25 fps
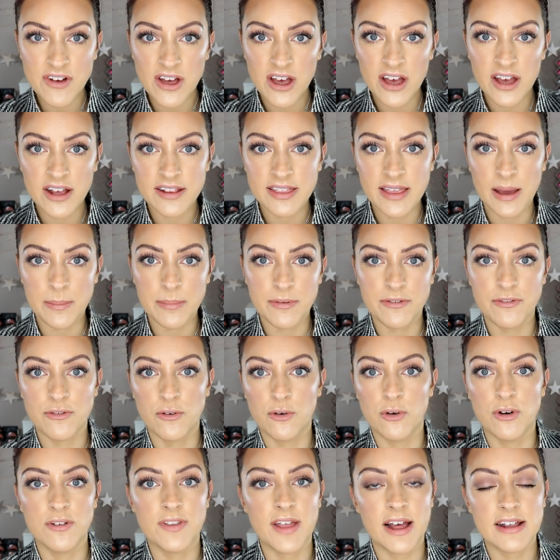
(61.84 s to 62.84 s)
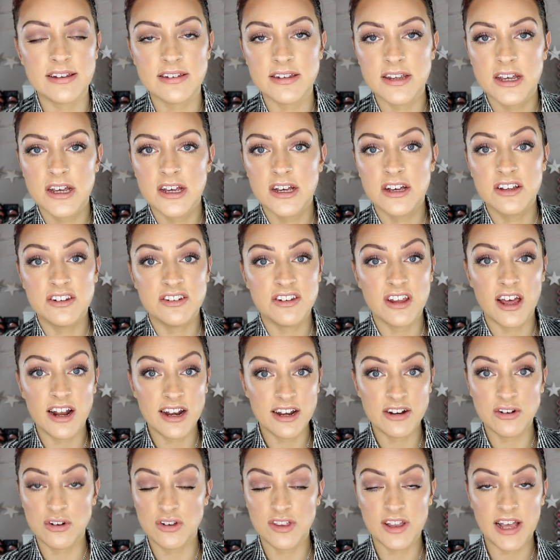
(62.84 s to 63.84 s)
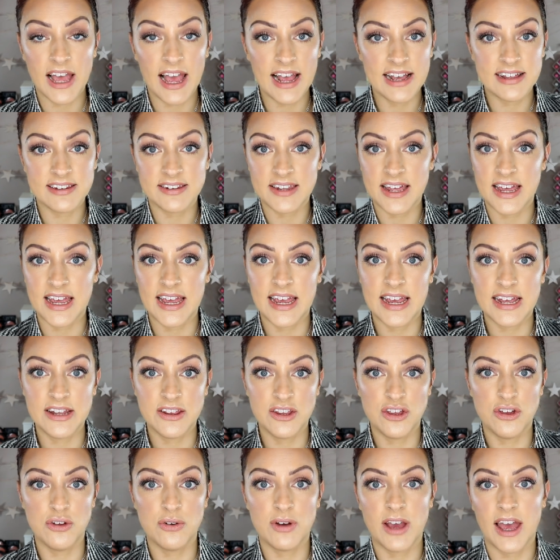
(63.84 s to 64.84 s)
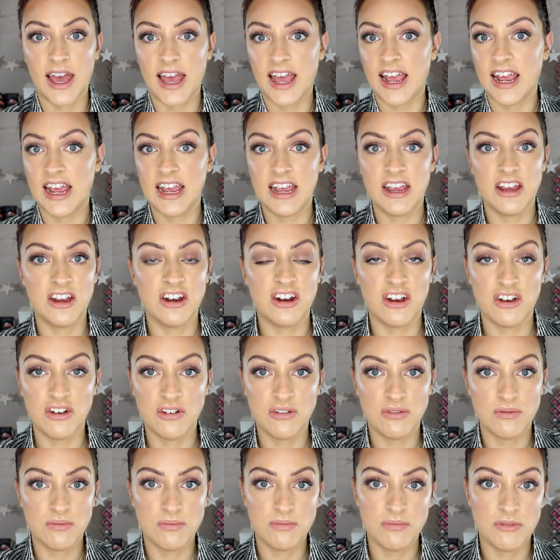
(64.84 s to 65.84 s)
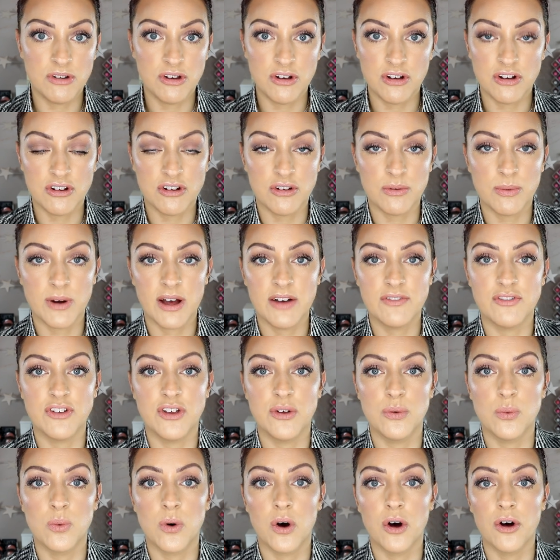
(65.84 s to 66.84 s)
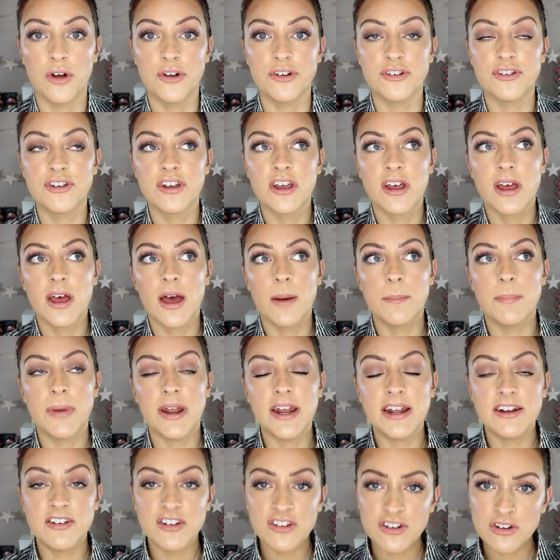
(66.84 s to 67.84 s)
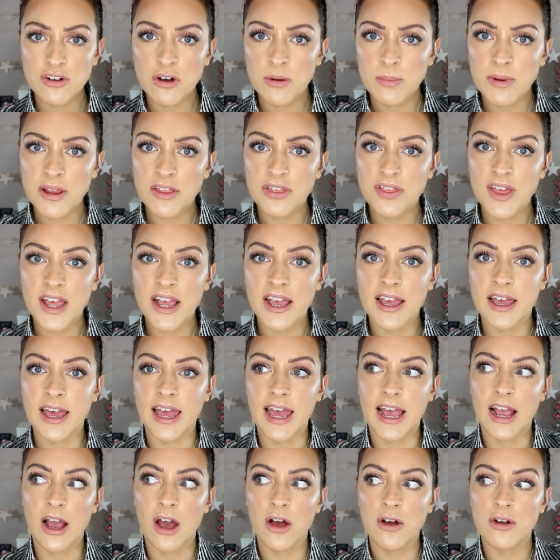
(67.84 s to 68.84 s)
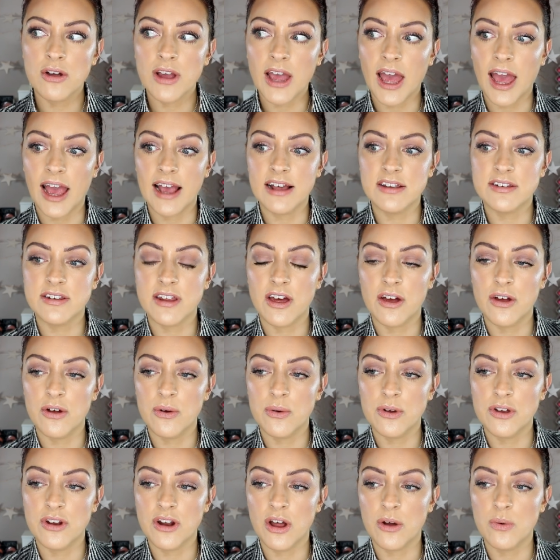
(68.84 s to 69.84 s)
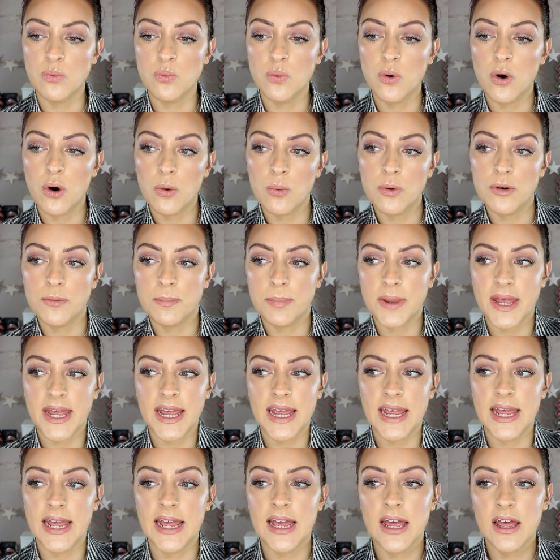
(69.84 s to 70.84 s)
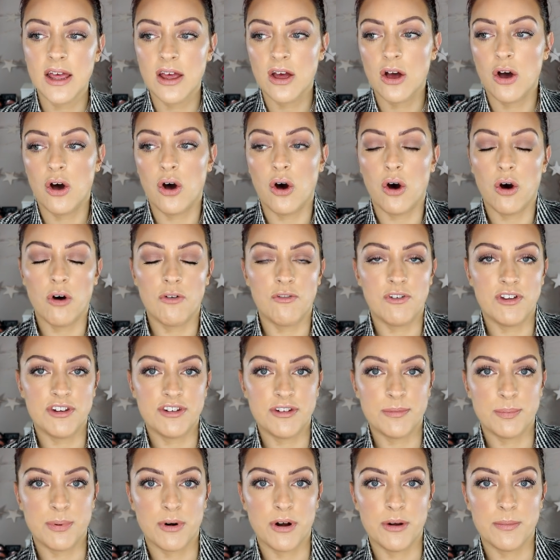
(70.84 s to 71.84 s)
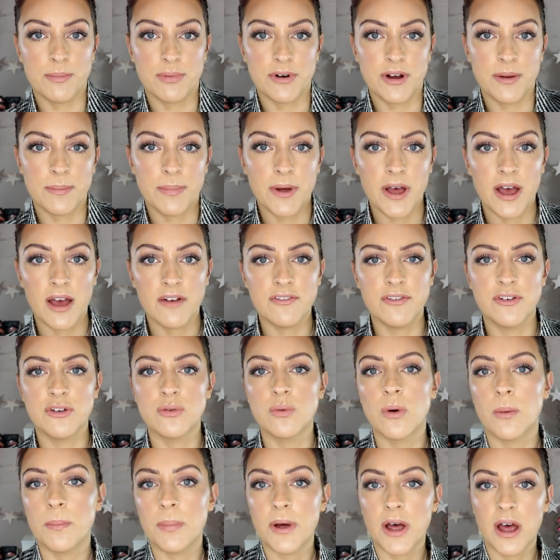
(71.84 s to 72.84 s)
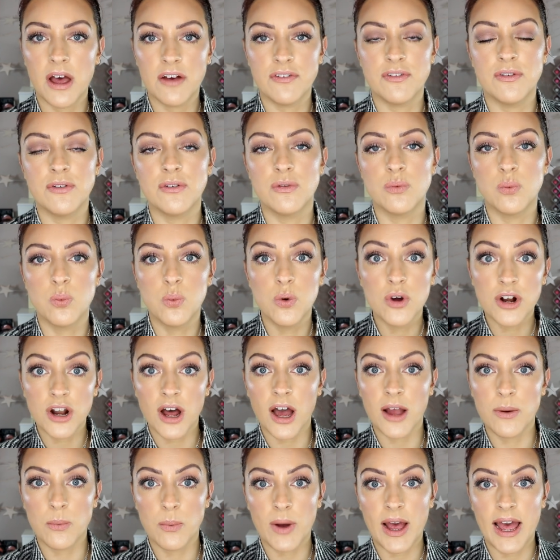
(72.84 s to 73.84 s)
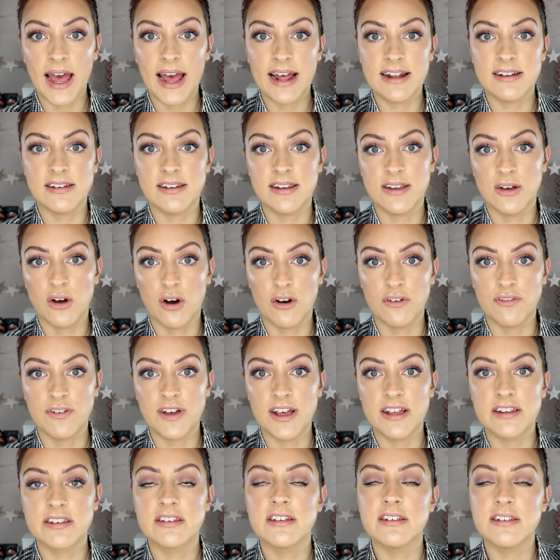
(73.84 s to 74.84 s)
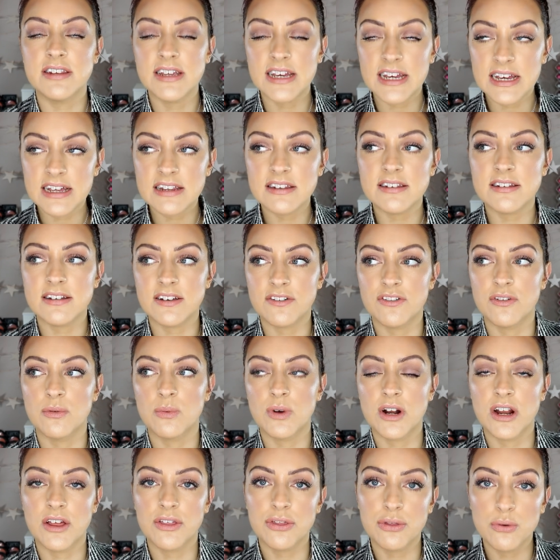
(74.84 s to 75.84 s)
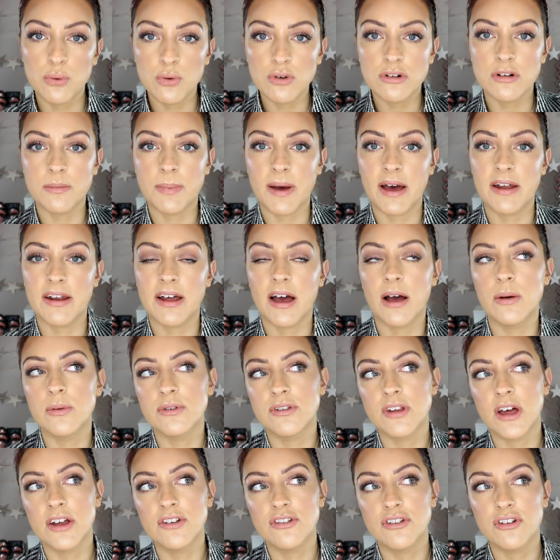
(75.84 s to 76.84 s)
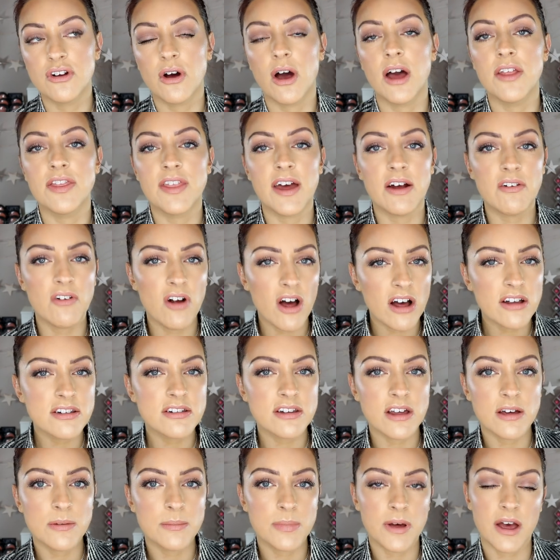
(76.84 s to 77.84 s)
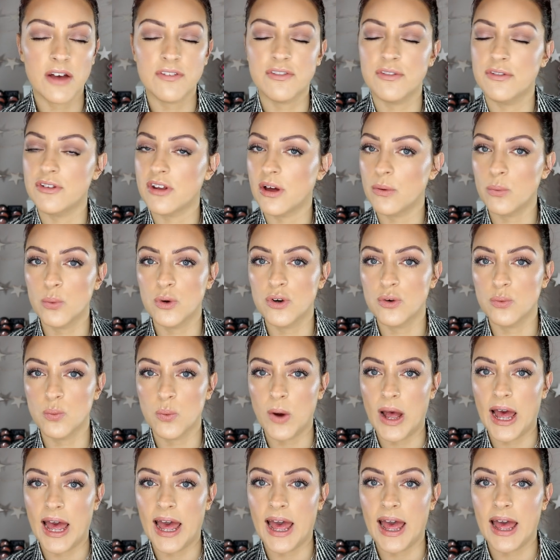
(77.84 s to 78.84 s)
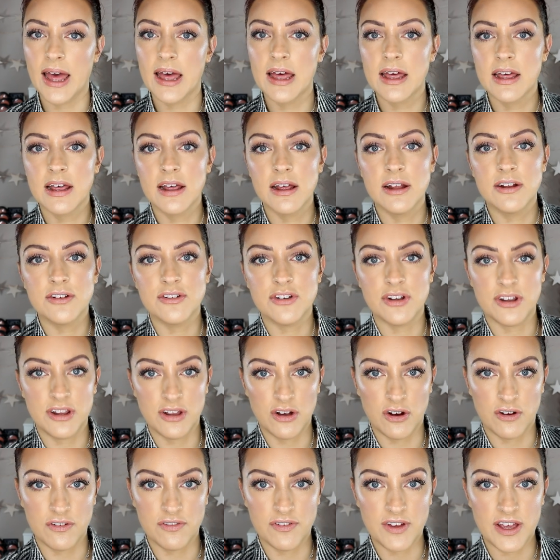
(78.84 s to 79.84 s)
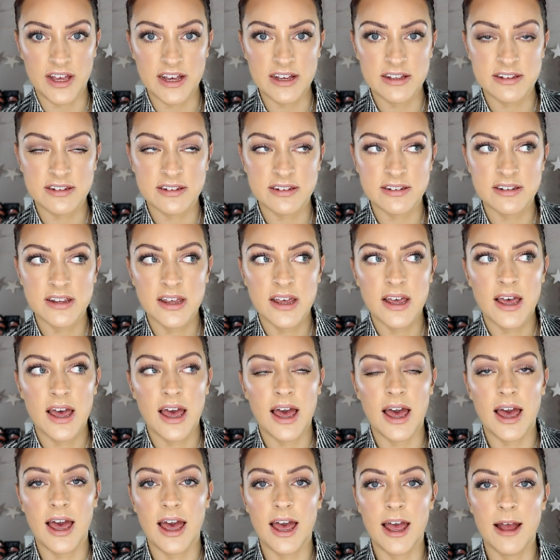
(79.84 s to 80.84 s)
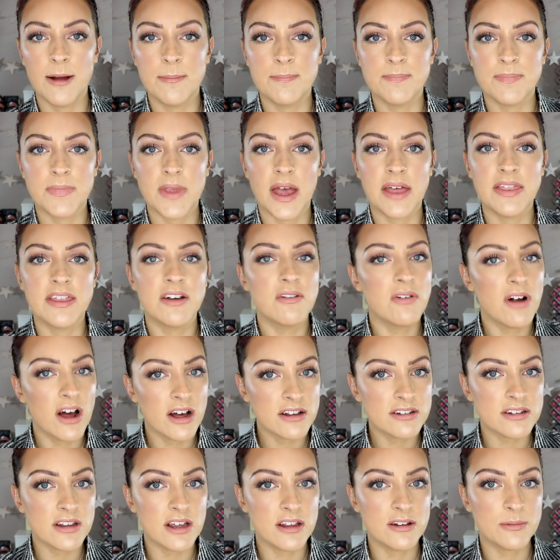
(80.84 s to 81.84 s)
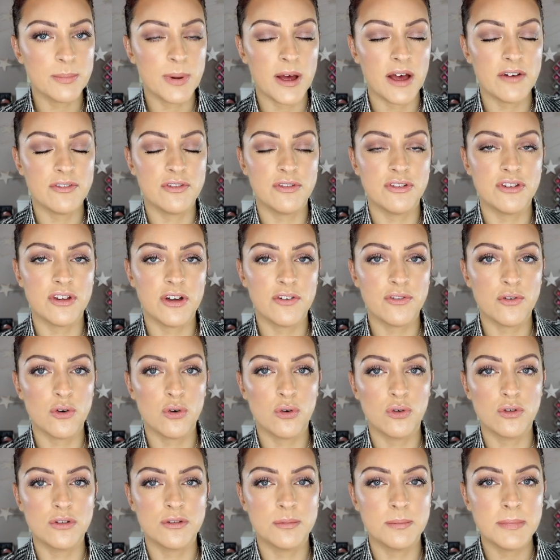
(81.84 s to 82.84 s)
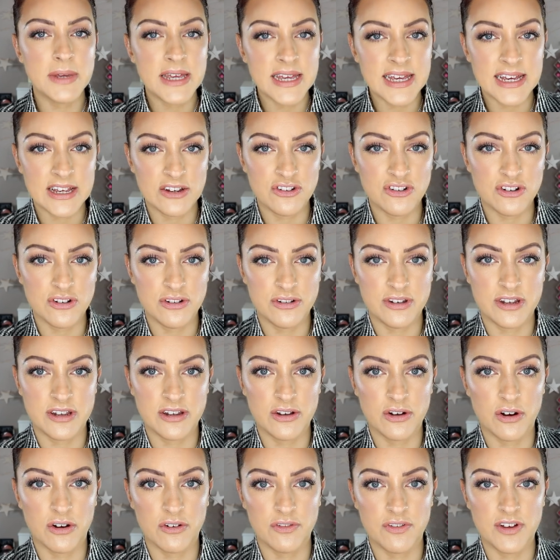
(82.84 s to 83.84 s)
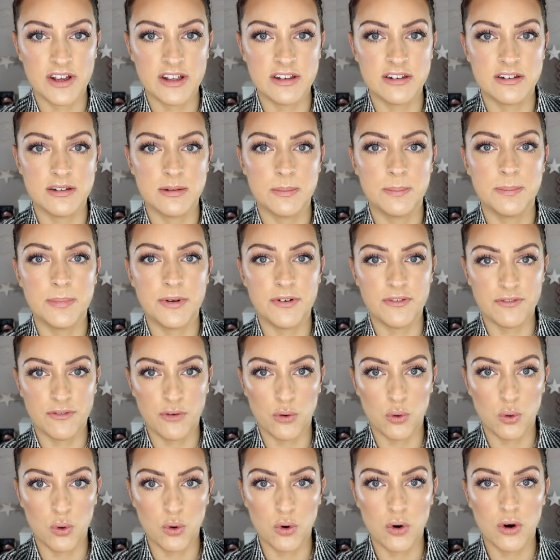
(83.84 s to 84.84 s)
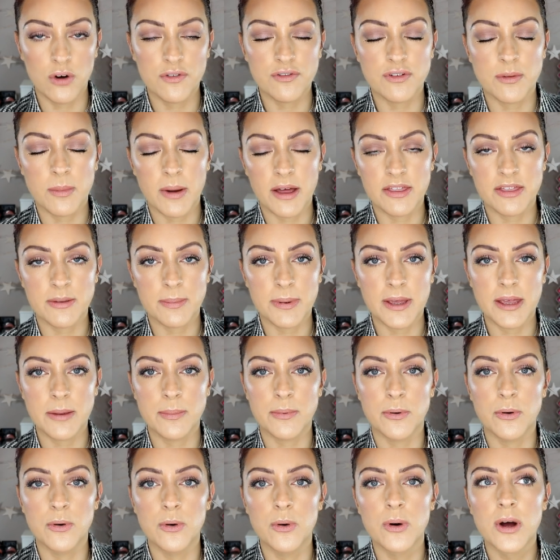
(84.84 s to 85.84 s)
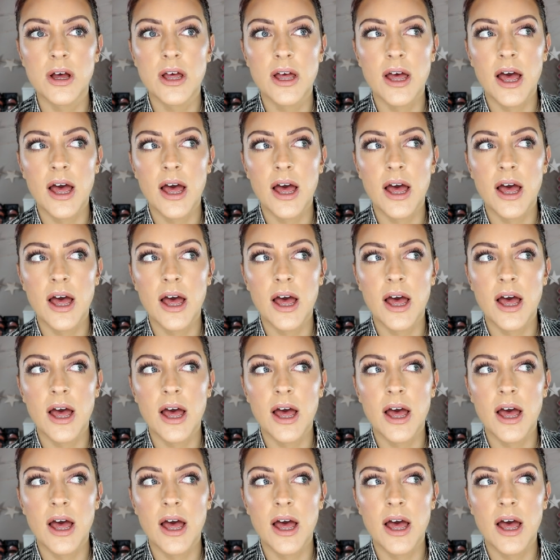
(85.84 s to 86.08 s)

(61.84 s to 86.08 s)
heard that before, and that's certainly not the case here in the UK. You know, you can do whatever you want, but it just got me thinking, okay, so you know, what would be office appropriate perfumes? What perfumes would I wear to the office? Because it is different. When I thought about it, I was like, do you know what? There are certain perfumes I wouldn't wear to the office, and there are certain perfumes that have caused me issues in the office before from other people,